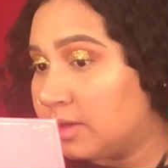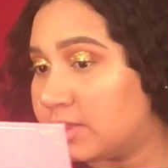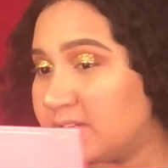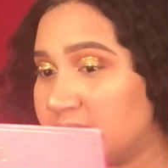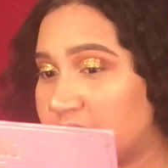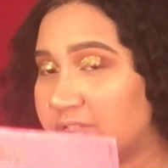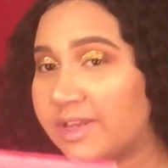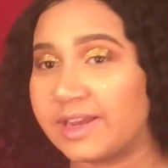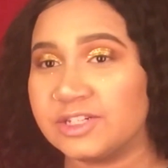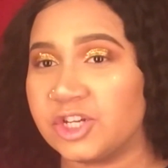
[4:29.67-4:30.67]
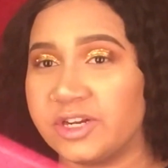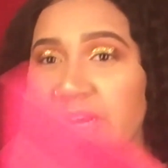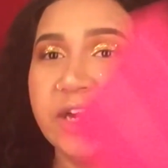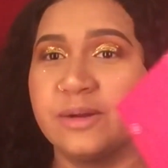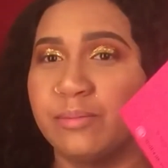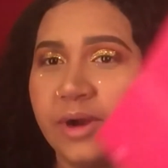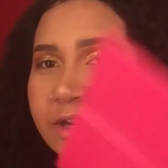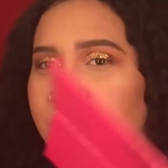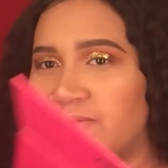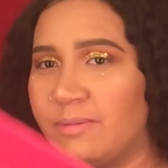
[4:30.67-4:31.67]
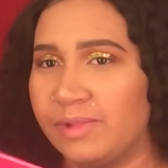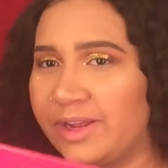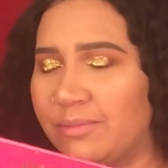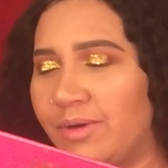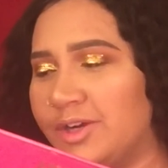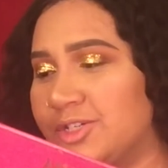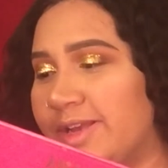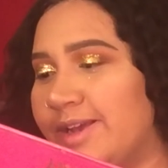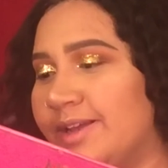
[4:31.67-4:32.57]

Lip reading: This is just like a generic brush from like a brush set.